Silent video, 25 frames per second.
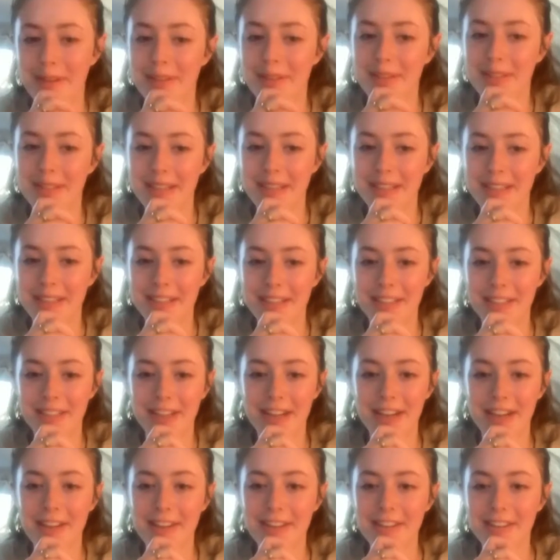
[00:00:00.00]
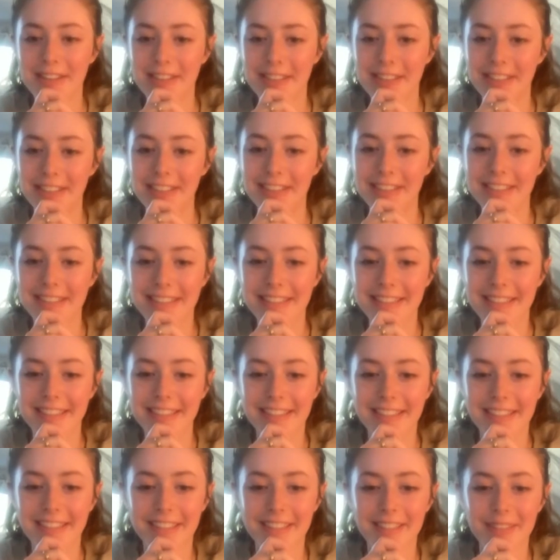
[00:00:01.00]
else like to share, or
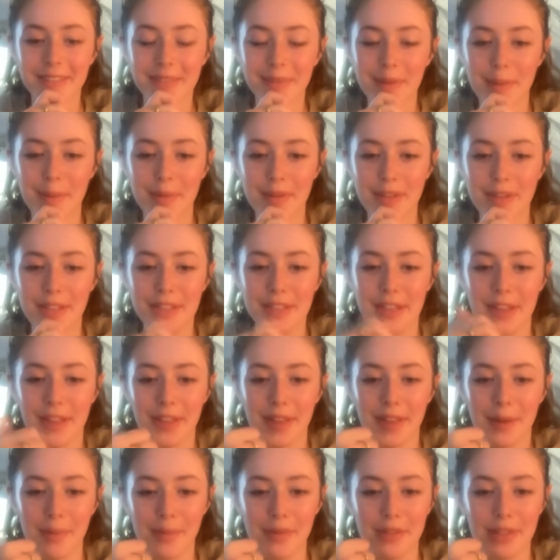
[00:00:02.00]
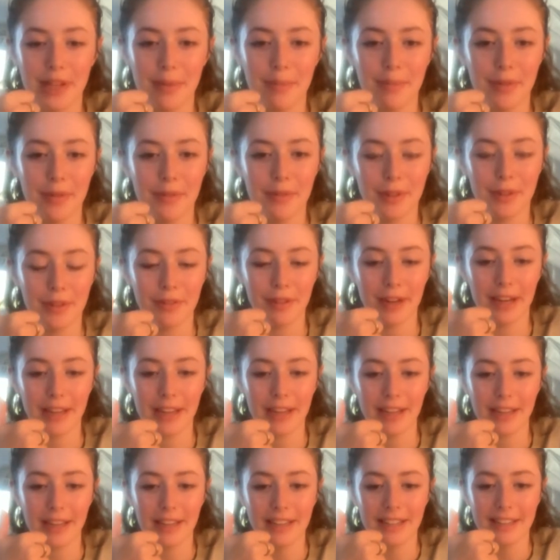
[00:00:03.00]
maybe just a thumbs up if you're
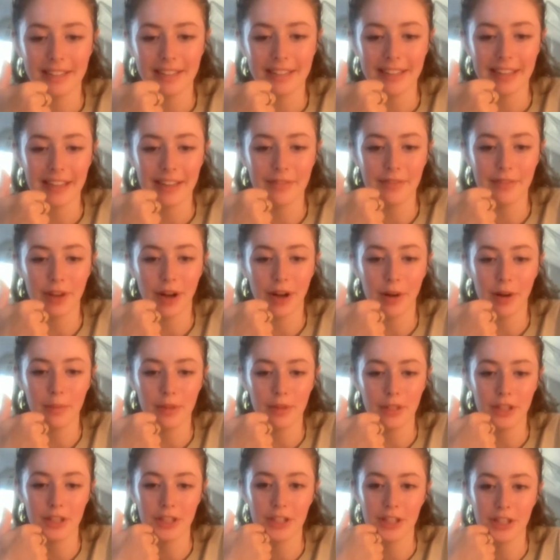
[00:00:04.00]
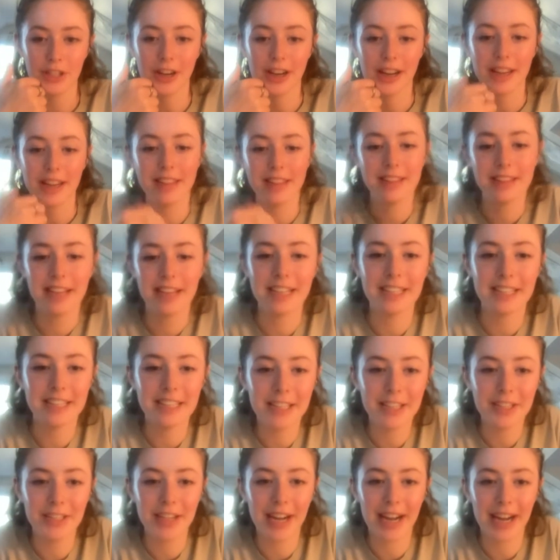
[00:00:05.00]
ready? If not, please share it. I see
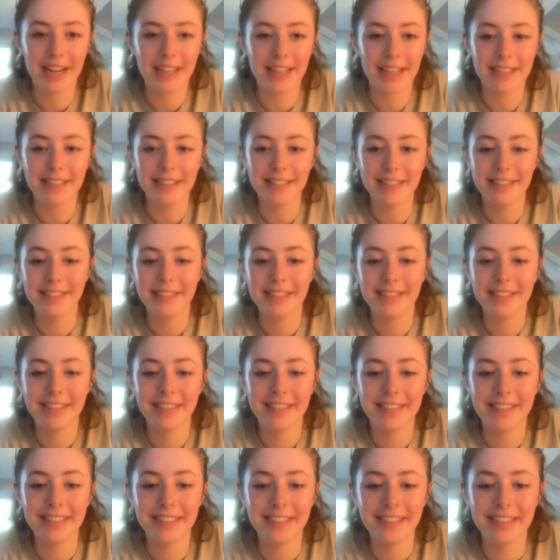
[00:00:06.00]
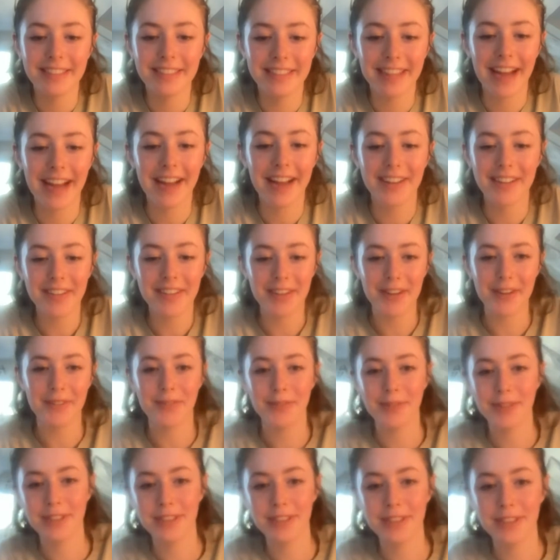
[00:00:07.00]
Jackson. Yeah, go
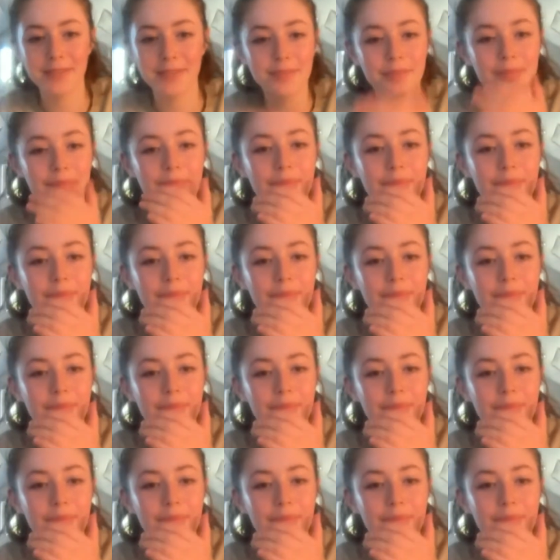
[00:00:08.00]
for it.